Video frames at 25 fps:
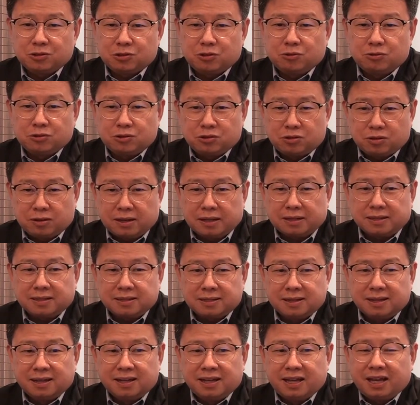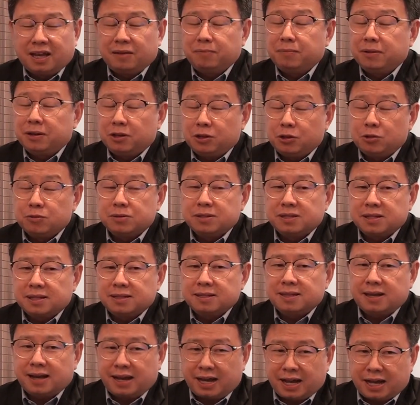school students have been using
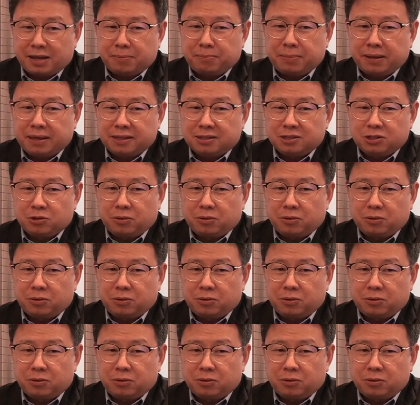their iPads